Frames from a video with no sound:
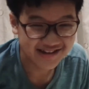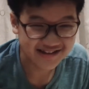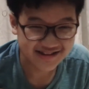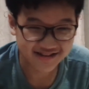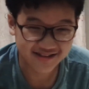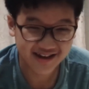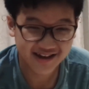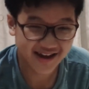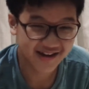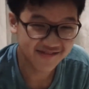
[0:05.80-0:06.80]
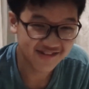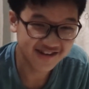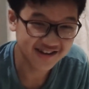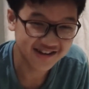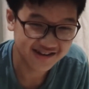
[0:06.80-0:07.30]
Today I'm
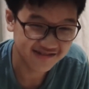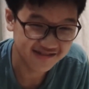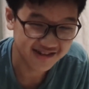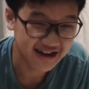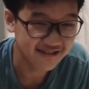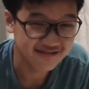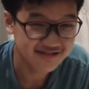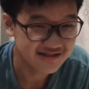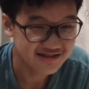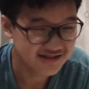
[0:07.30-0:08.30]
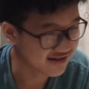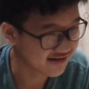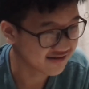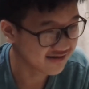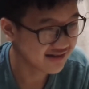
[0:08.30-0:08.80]
going to show you how to
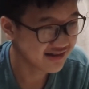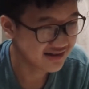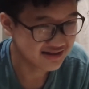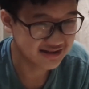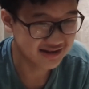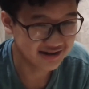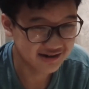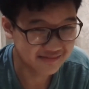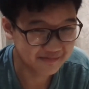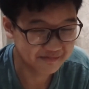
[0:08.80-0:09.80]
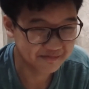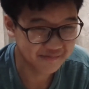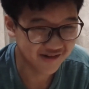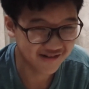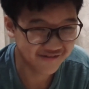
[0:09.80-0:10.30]
cook the
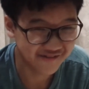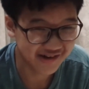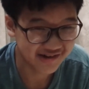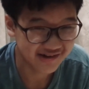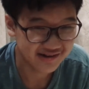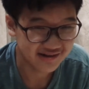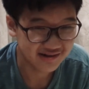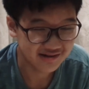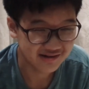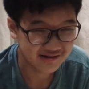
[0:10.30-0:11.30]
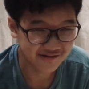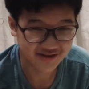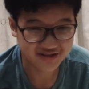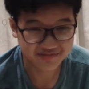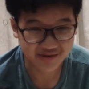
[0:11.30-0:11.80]
perfect,
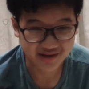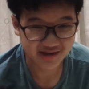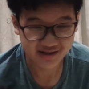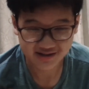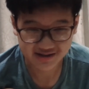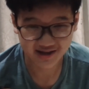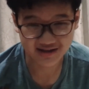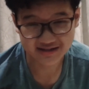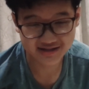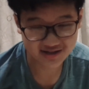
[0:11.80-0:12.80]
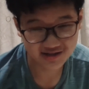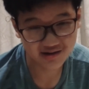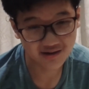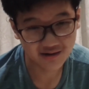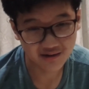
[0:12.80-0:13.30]
crispy, tasty,
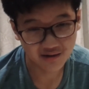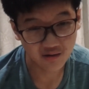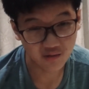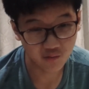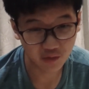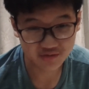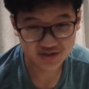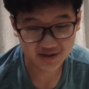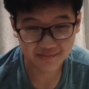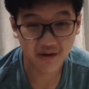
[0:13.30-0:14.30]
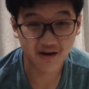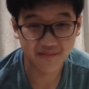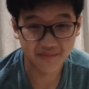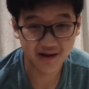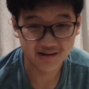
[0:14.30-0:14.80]
roasted
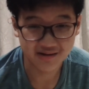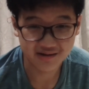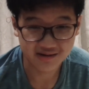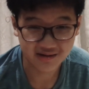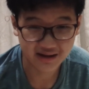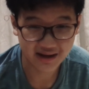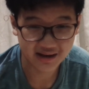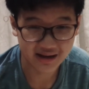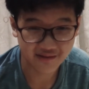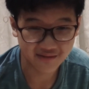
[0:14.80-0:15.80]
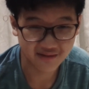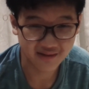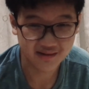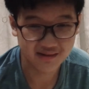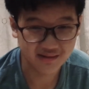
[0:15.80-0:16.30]
pork belly you can ever
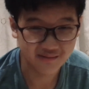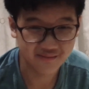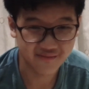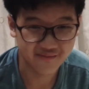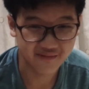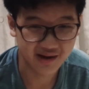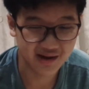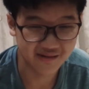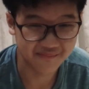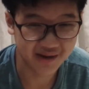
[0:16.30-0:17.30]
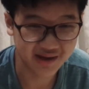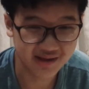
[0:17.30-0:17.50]
make.